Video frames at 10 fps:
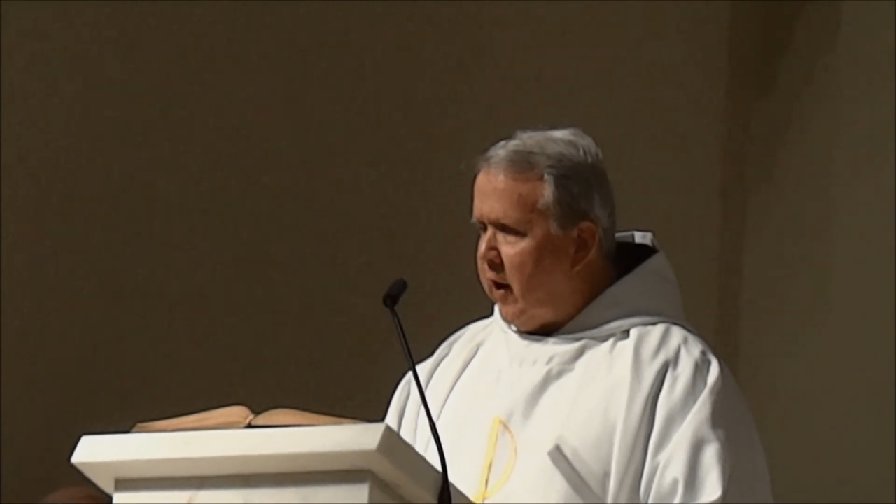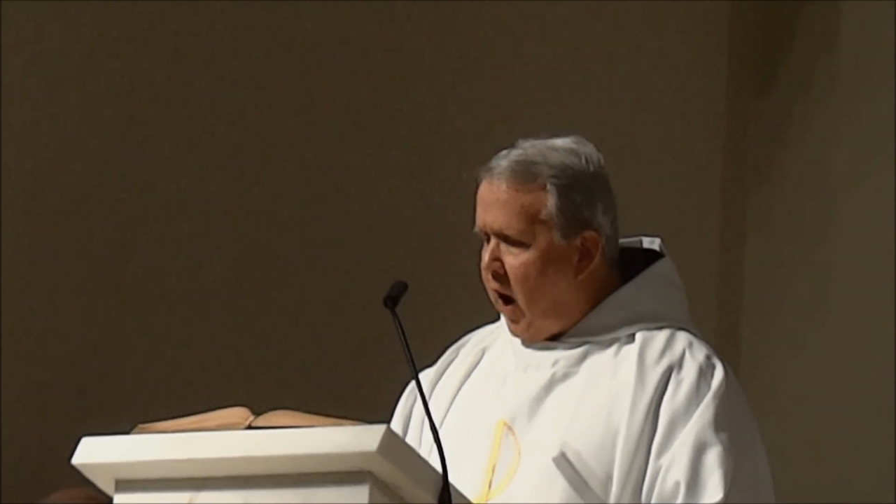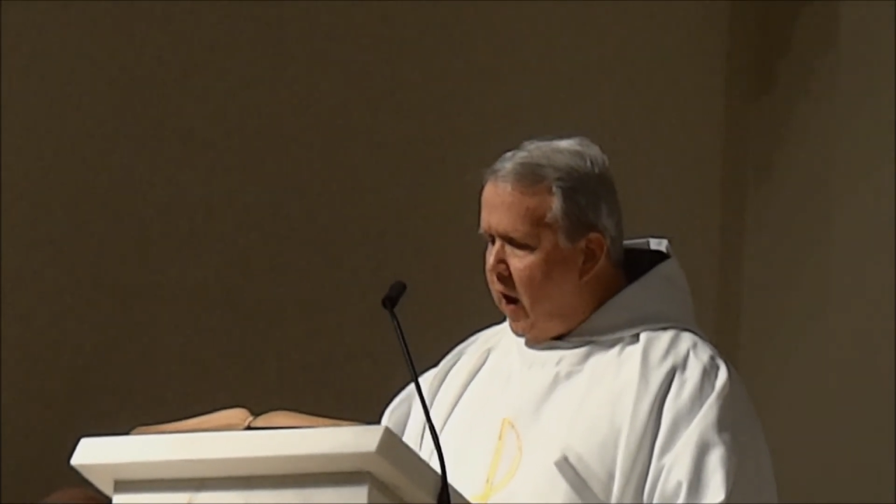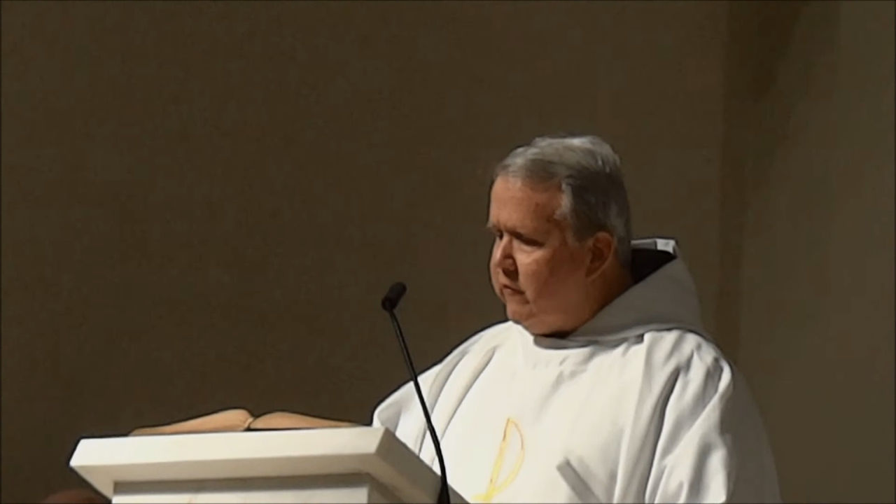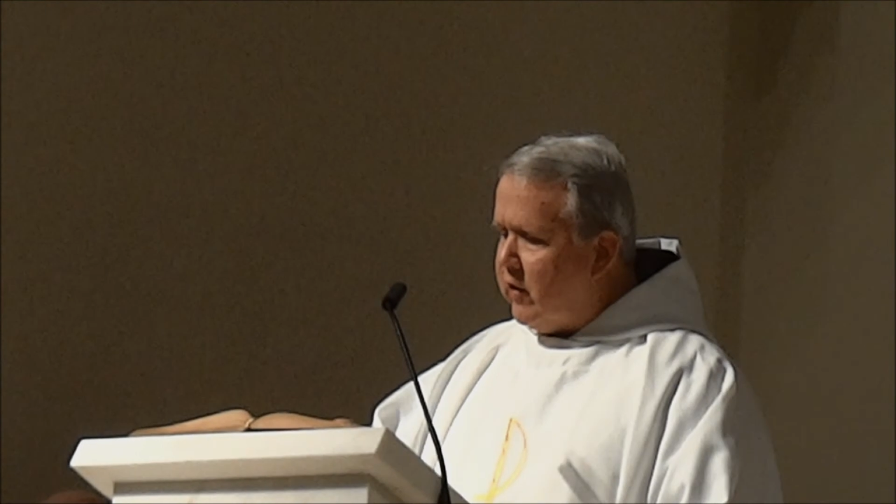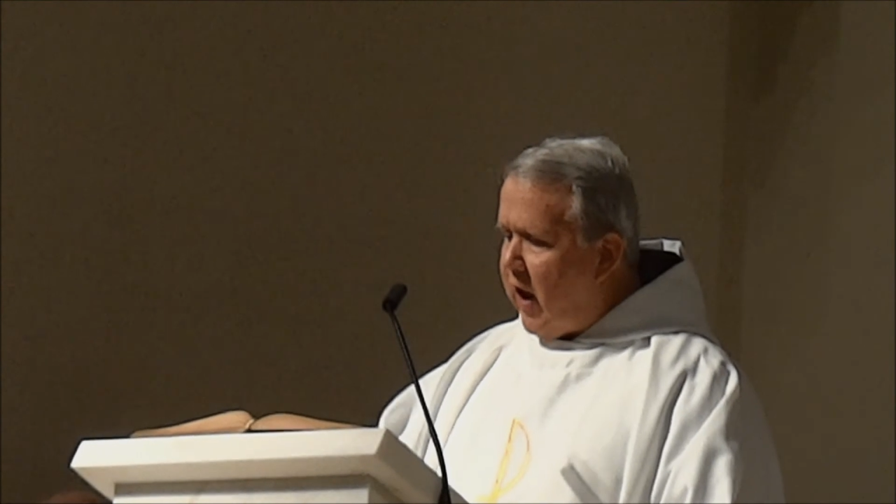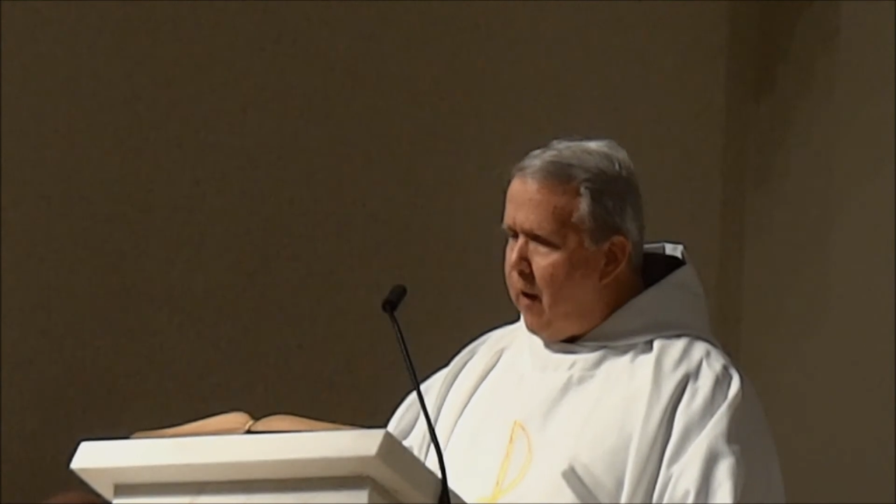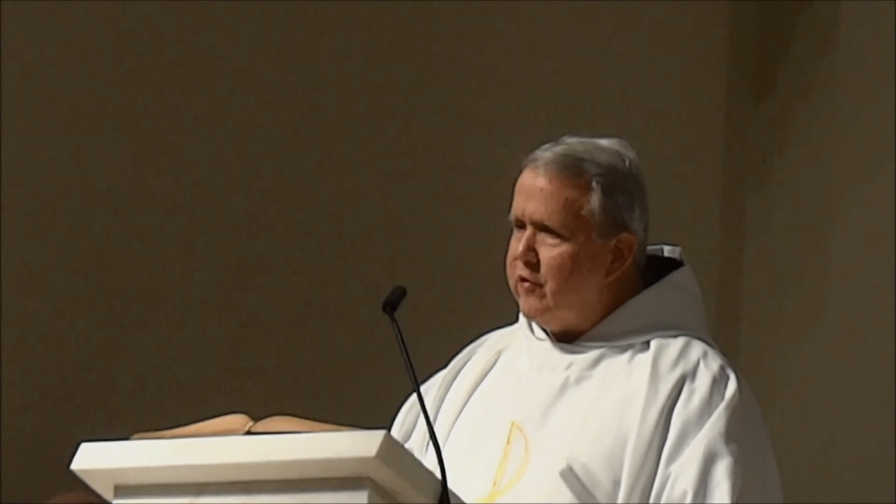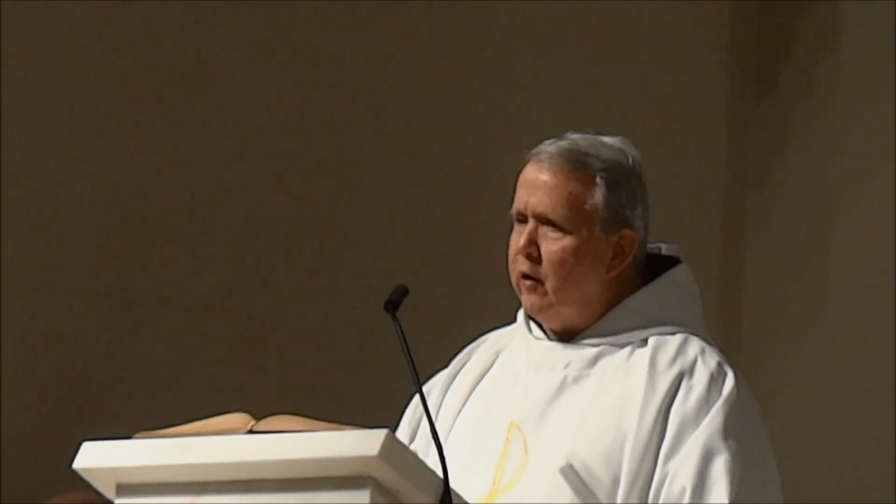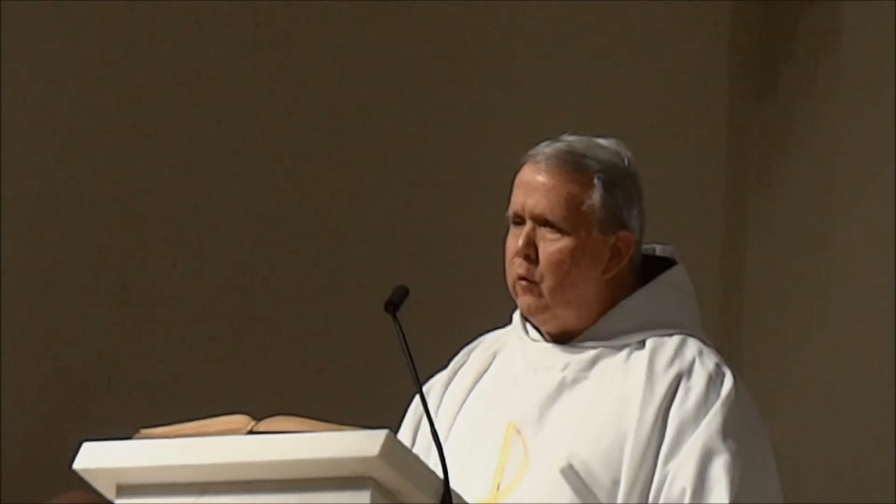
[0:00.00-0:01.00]
It kind of
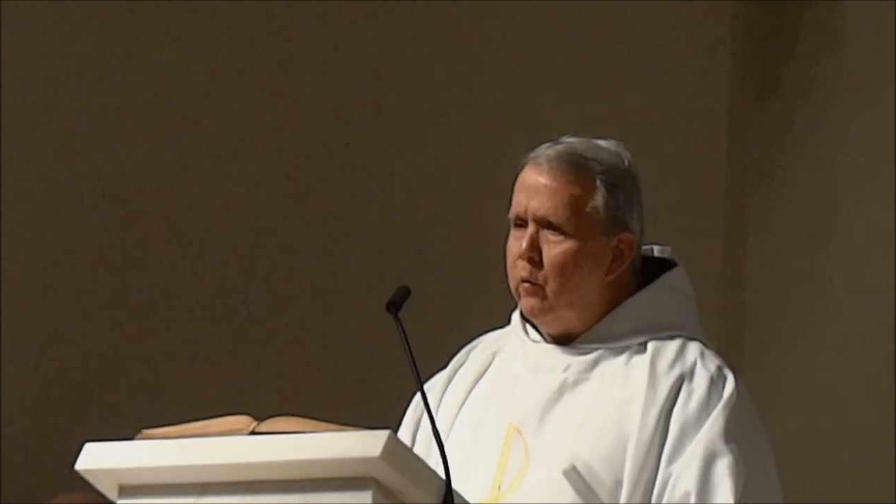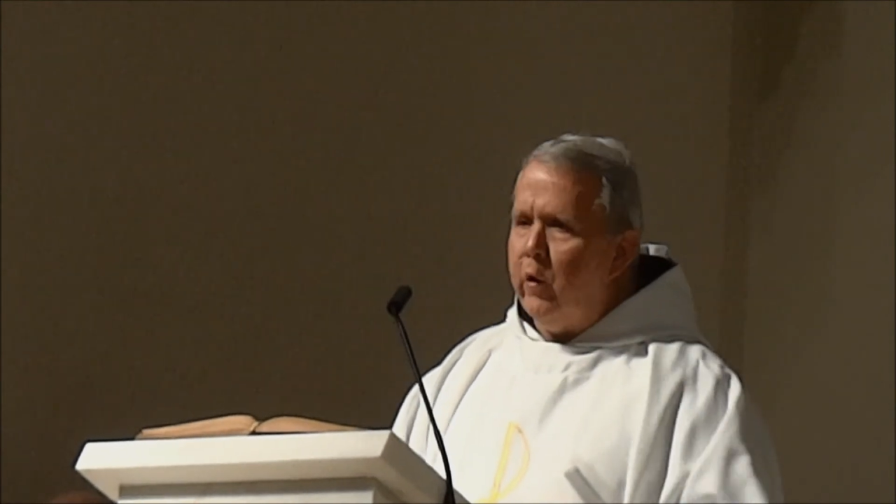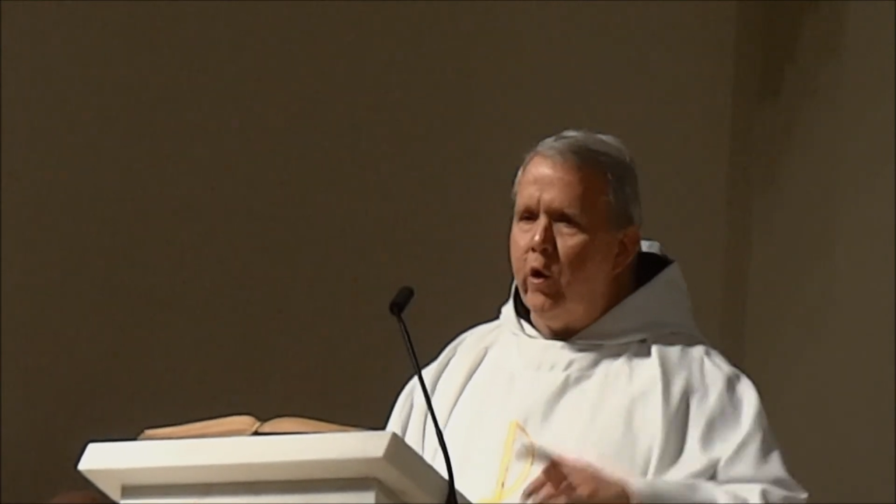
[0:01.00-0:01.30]
encapsulates what